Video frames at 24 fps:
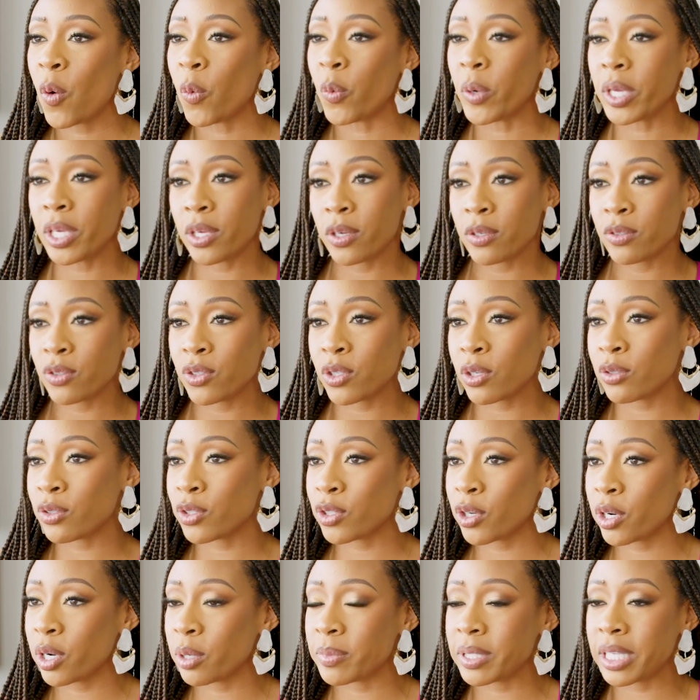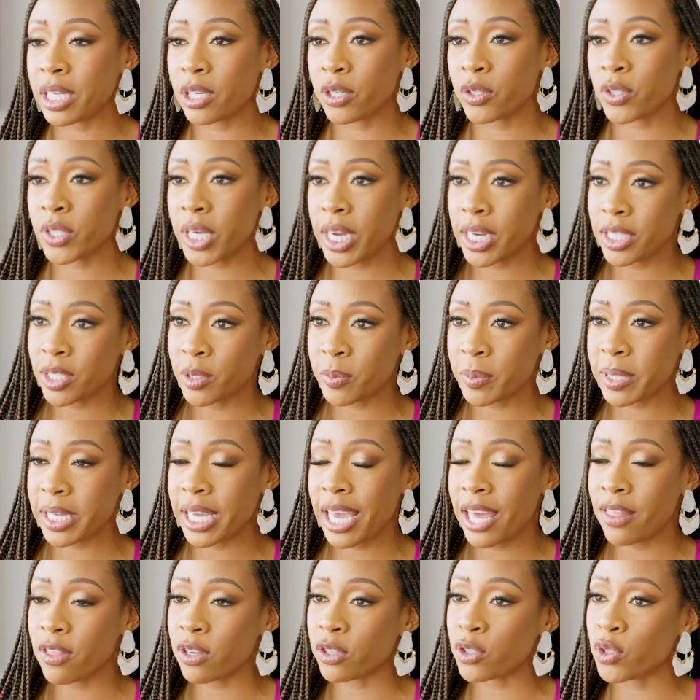we use those terms
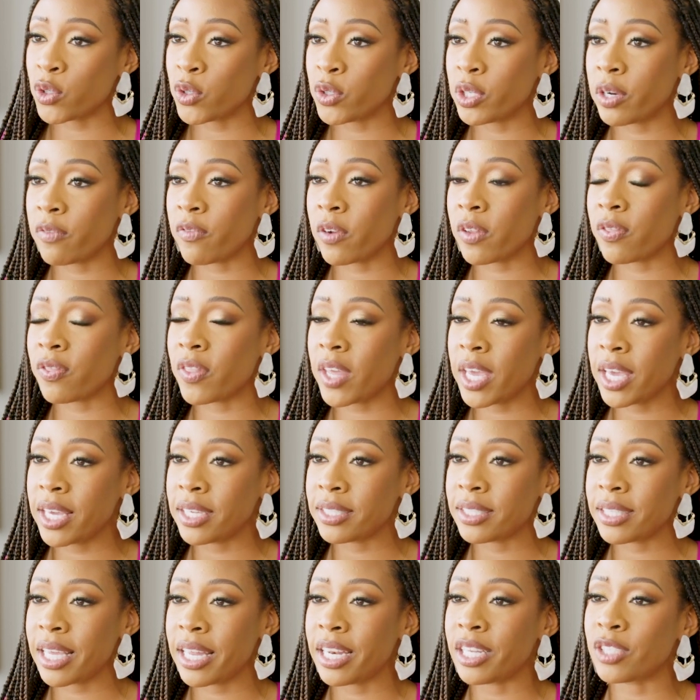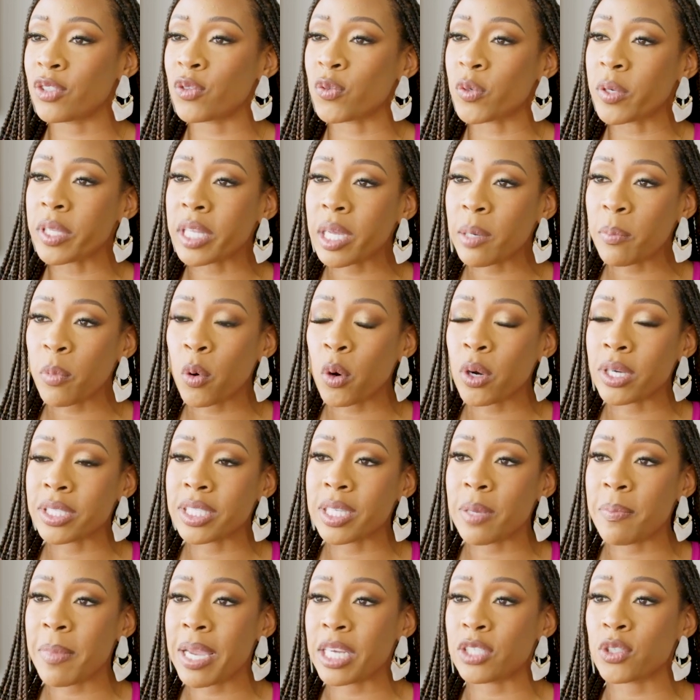interchangeably and they're two different things. And it's really important
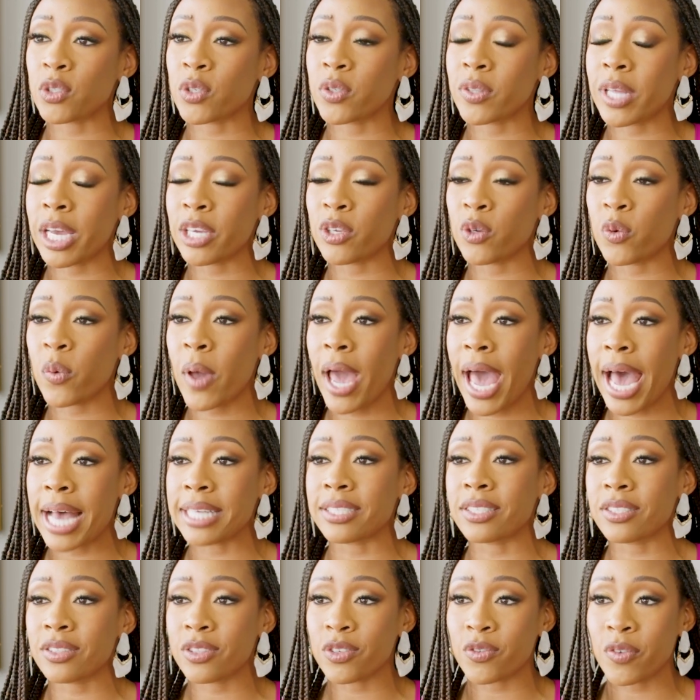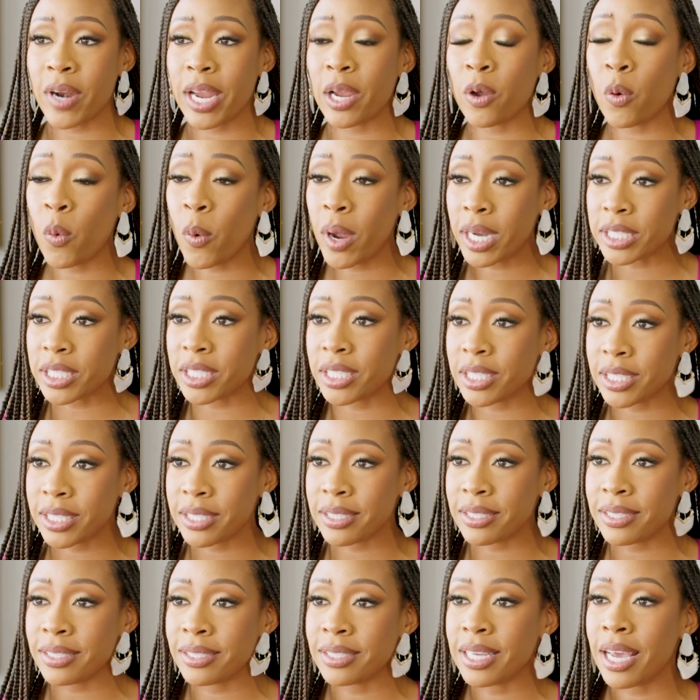to make sure that you ask the right
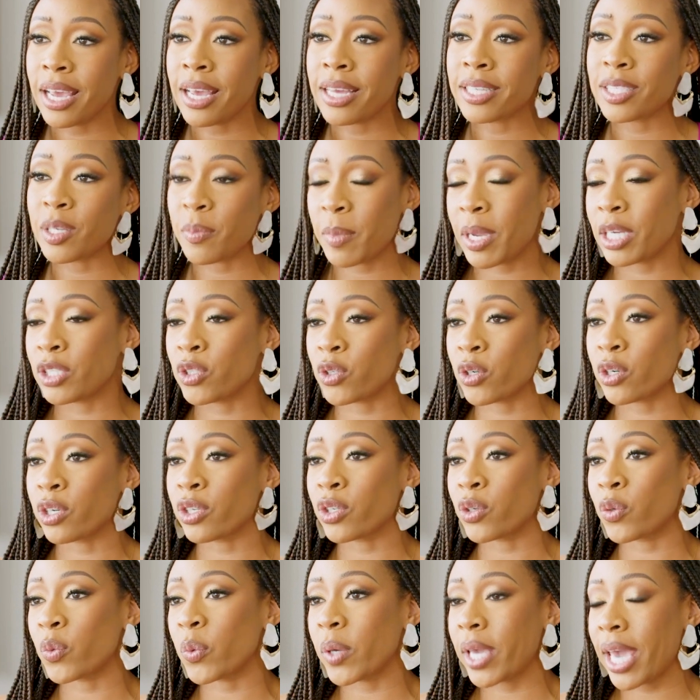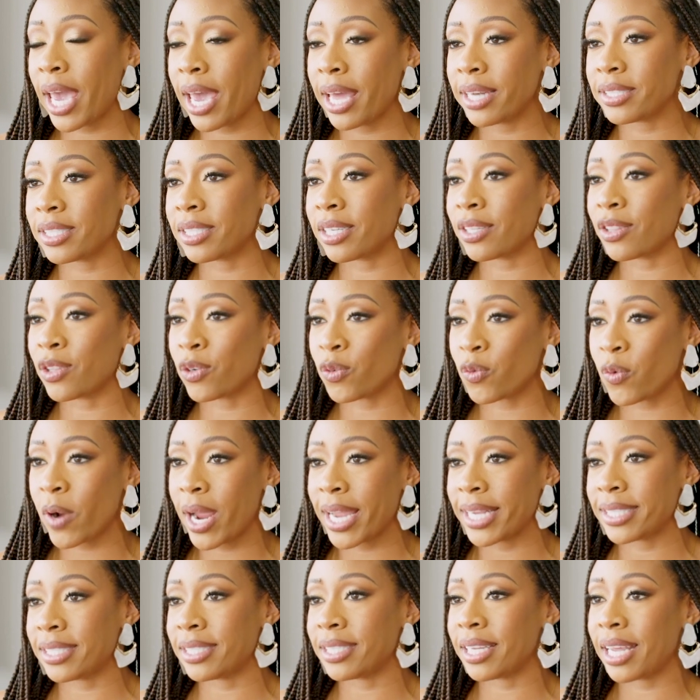question to make sure you get the
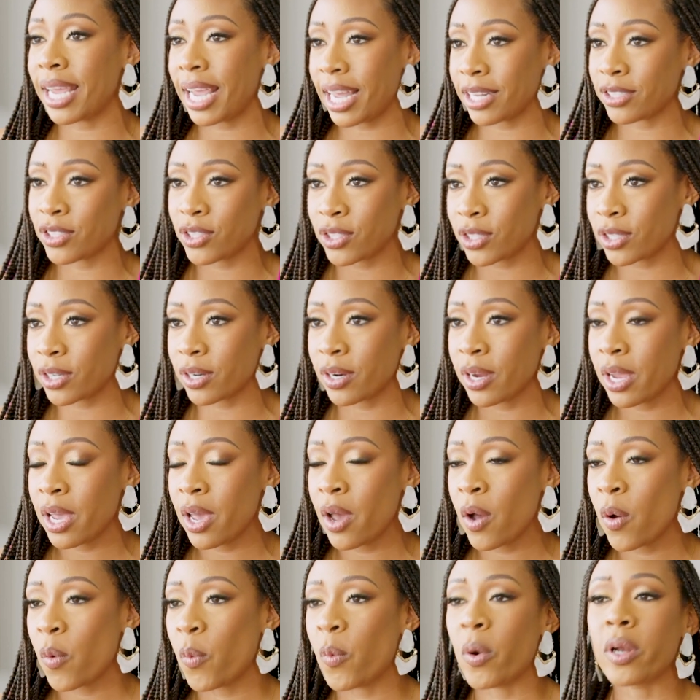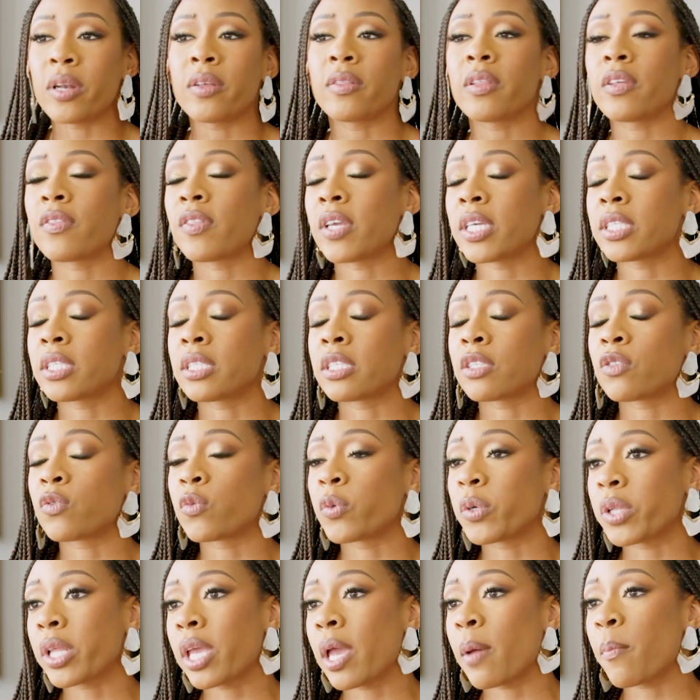right answer. One of the things that's
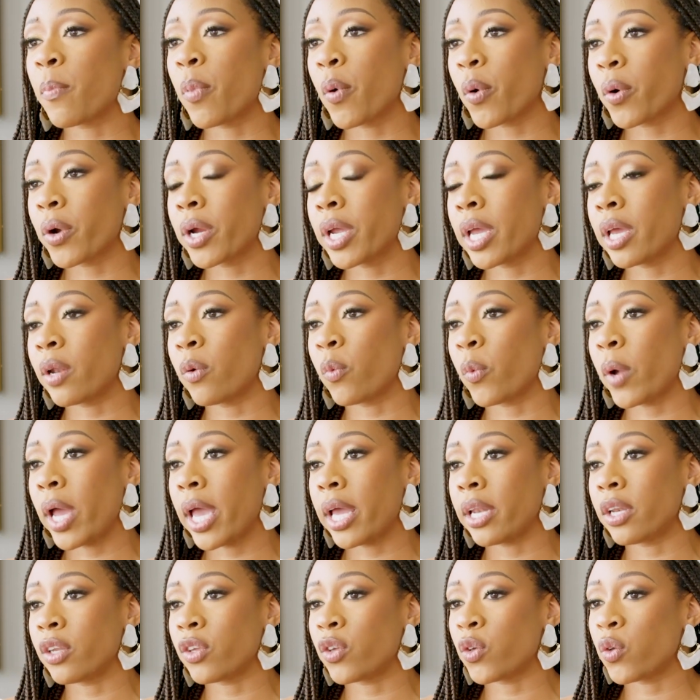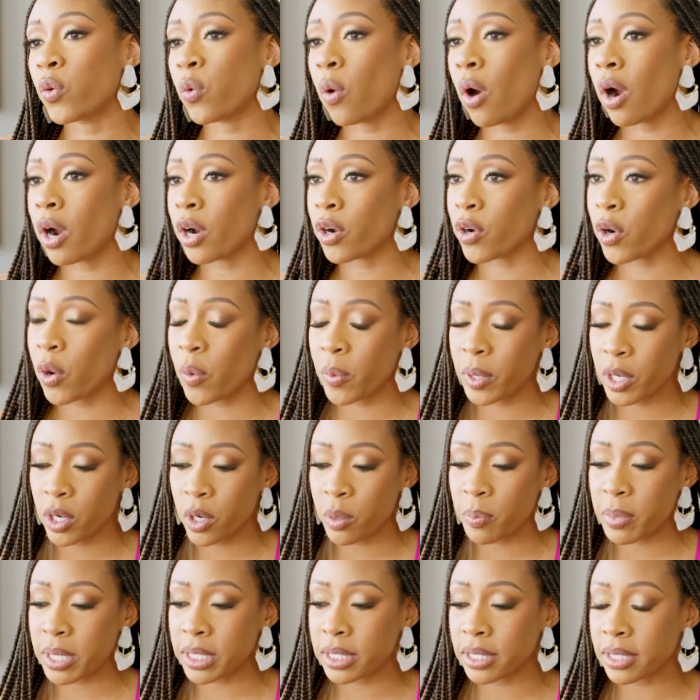really important when you are growing
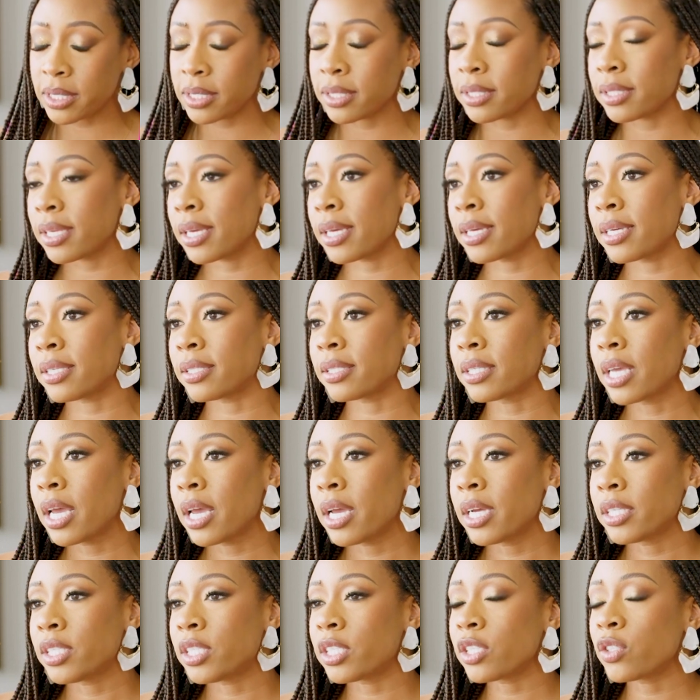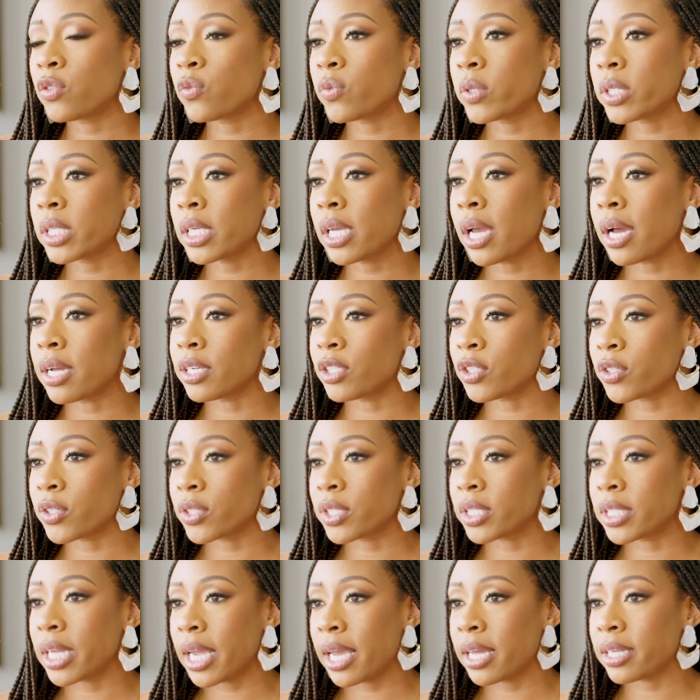your business is just really
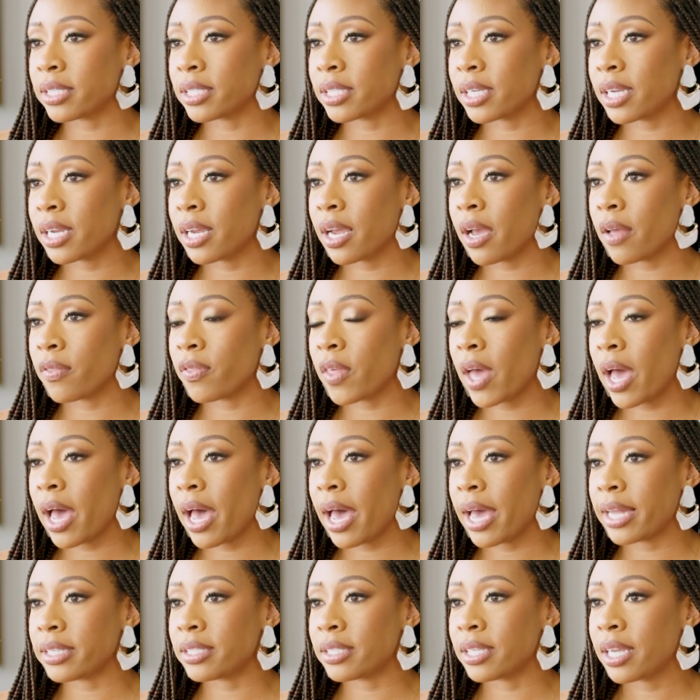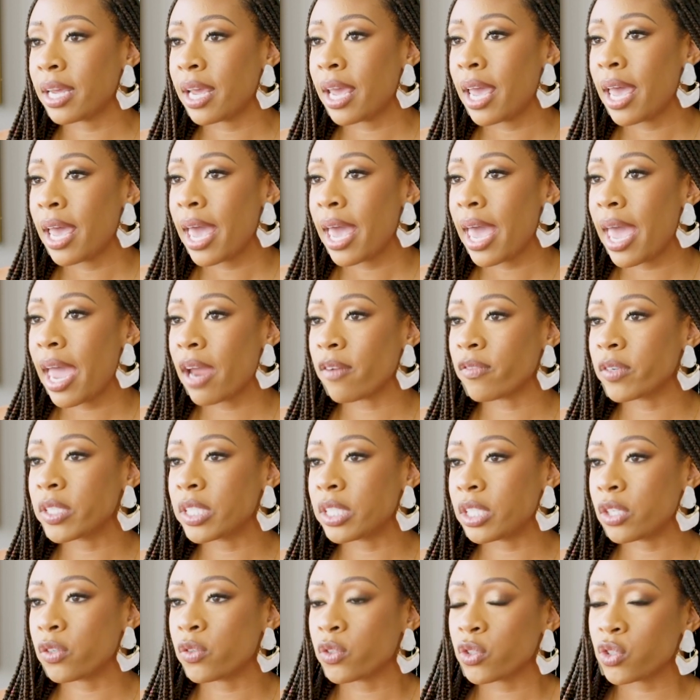understanding that every
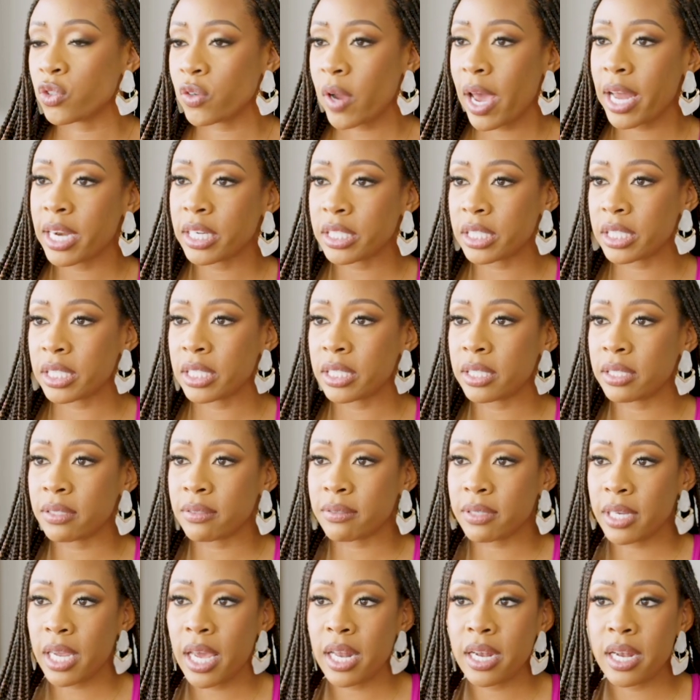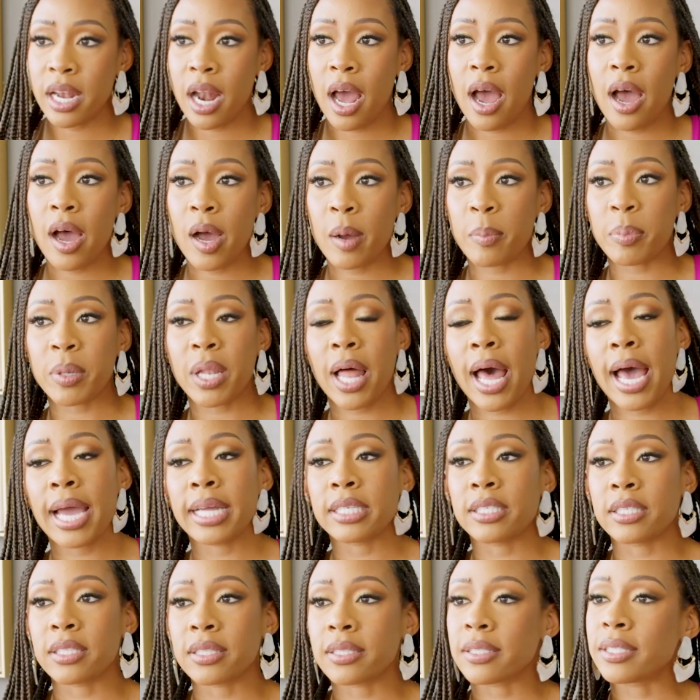single strategy cannot
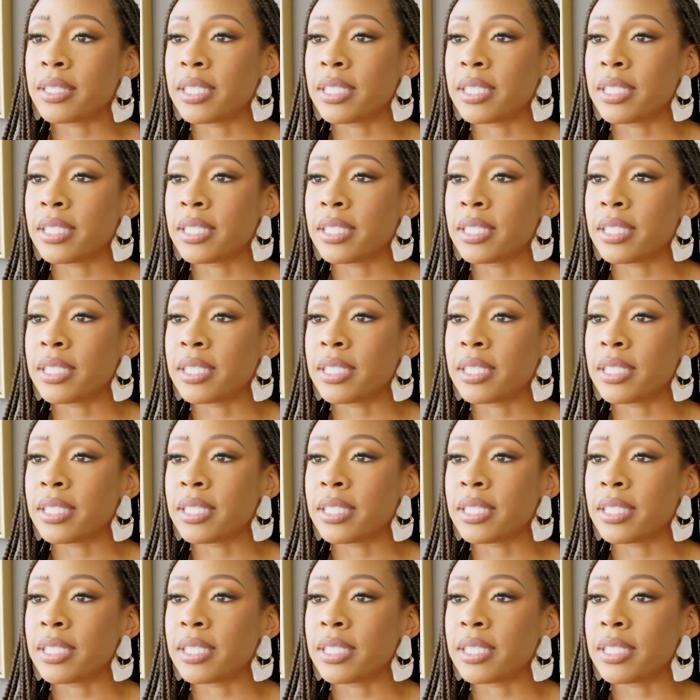apply to the